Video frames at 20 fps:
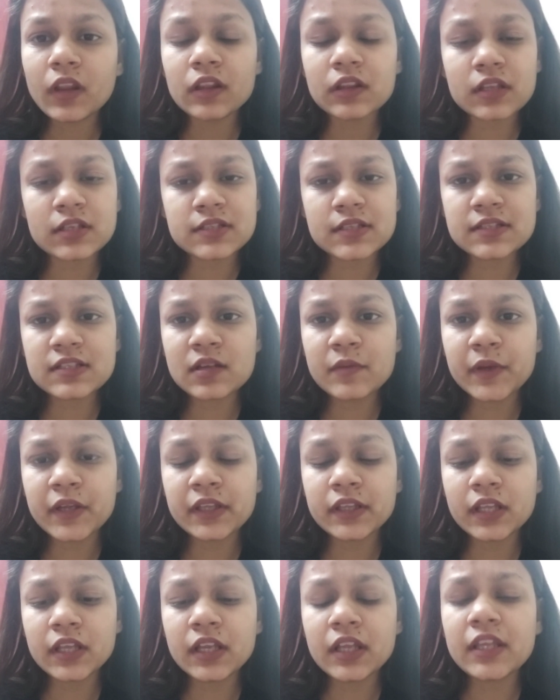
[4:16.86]
this is the
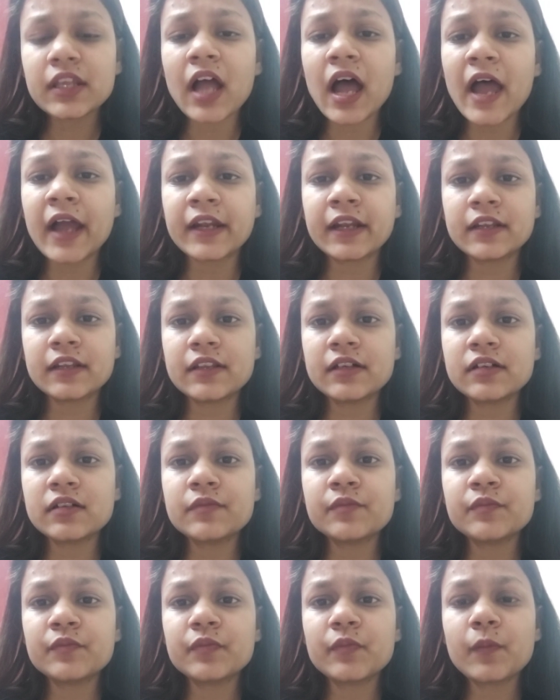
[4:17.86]
main thing. Yeah, and
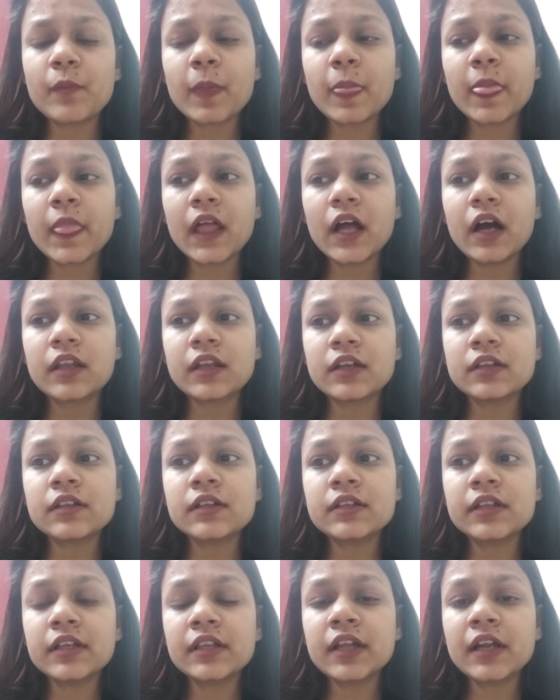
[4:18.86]
the another
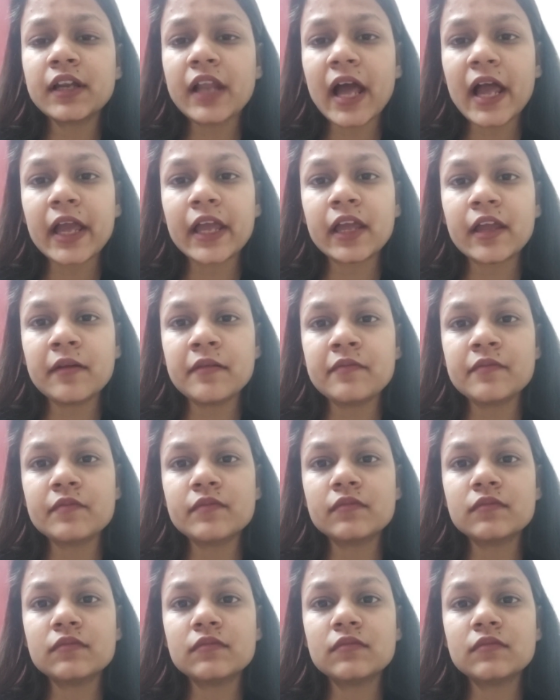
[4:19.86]
thing that I
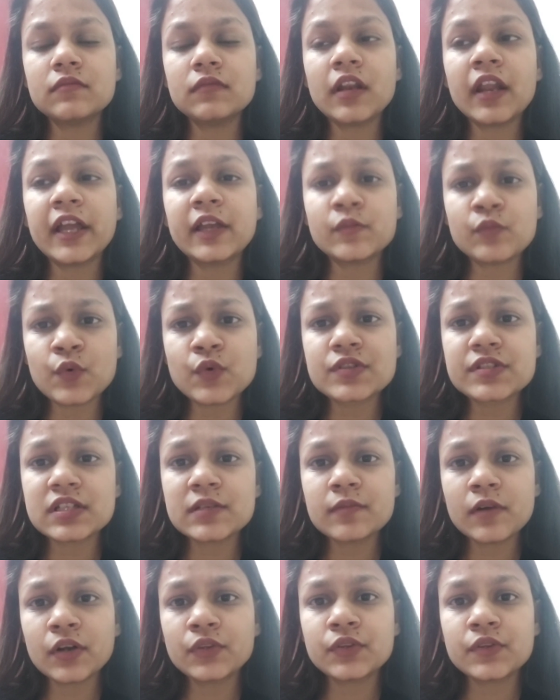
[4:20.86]
like mostly
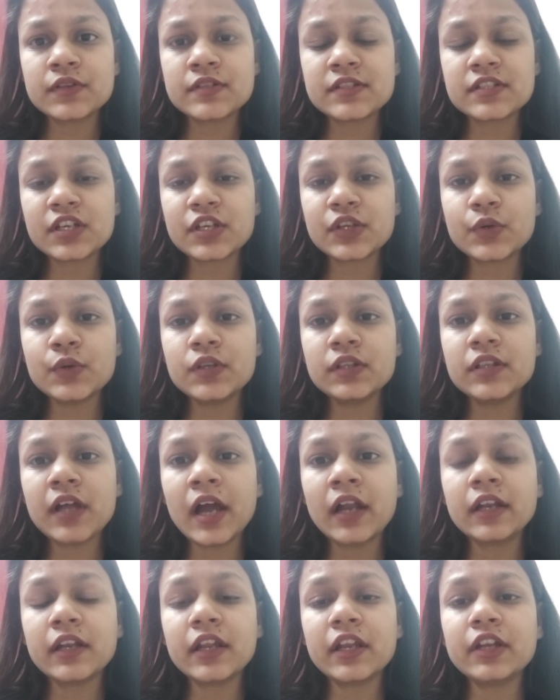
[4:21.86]
about the institute,
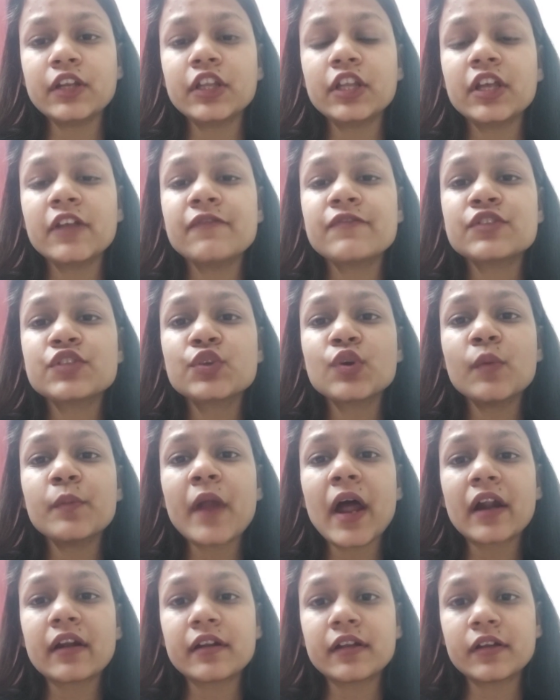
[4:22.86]
that it gives you
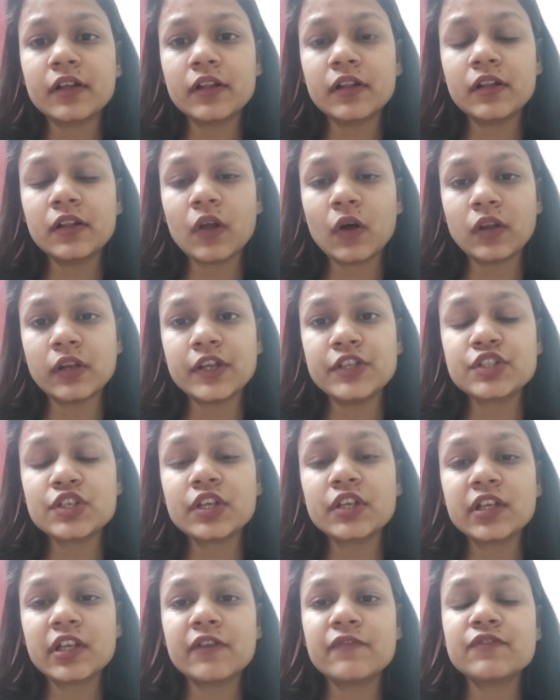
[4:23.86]
practical knowledge.
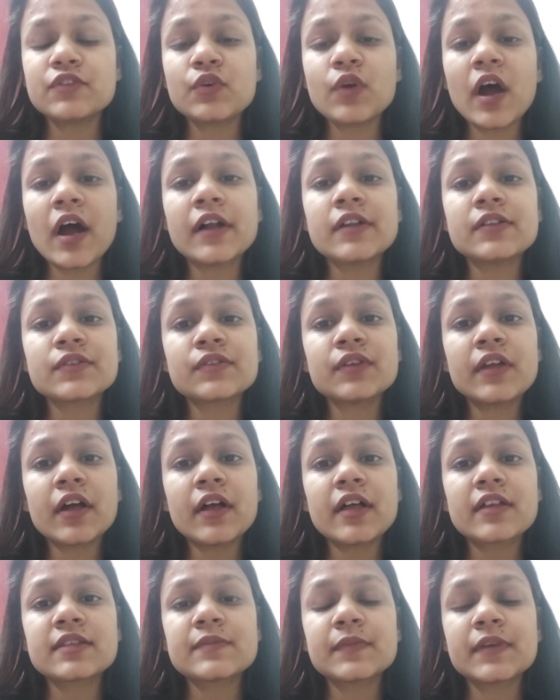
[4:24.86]
It gives you hands-on
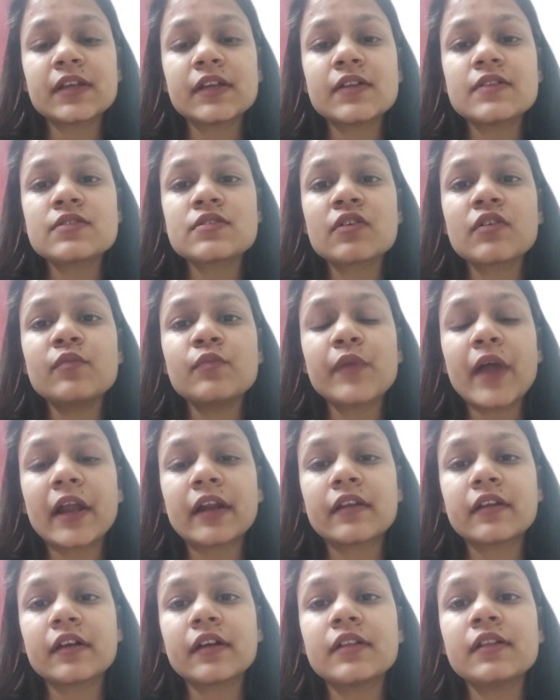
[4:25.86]
experience on
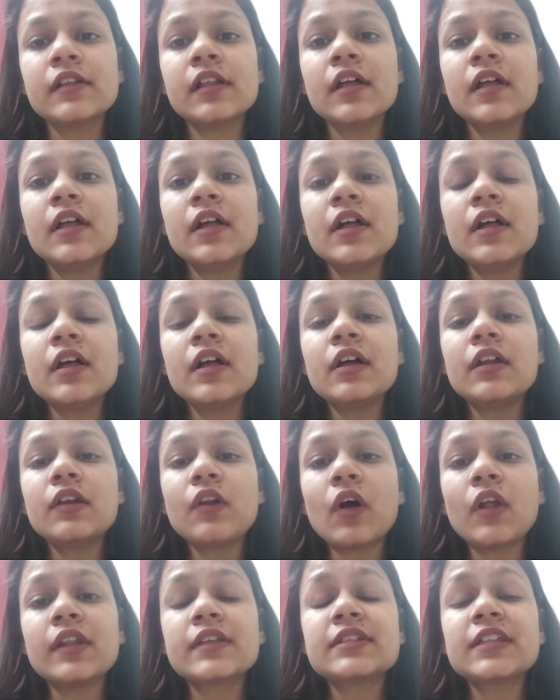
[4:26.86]
practical
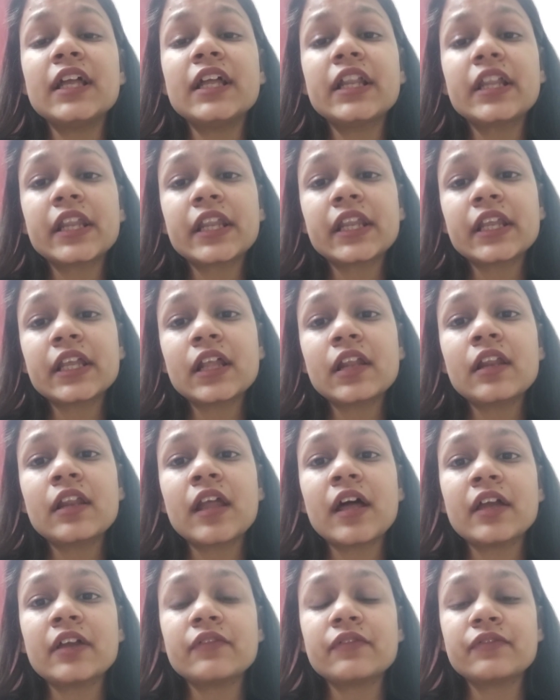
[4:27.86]
knowledge, like real
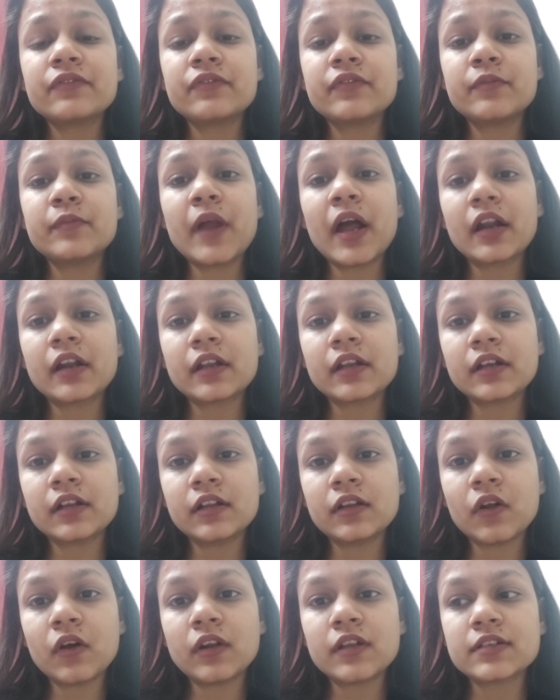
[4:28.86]
life
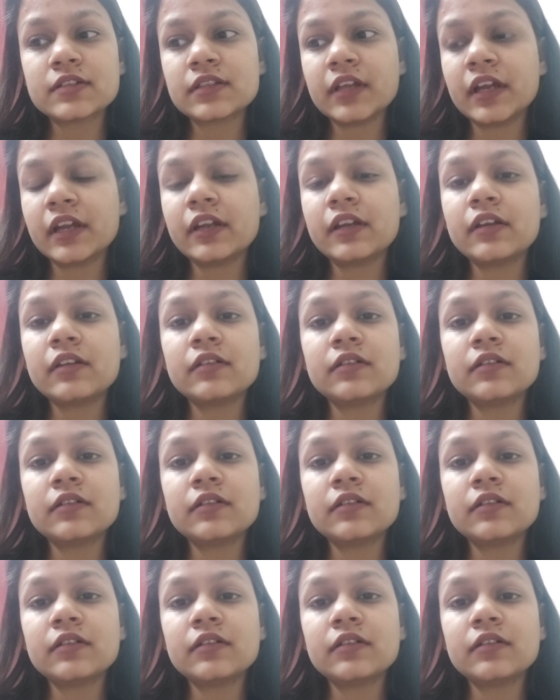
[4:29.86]
practical knowledge that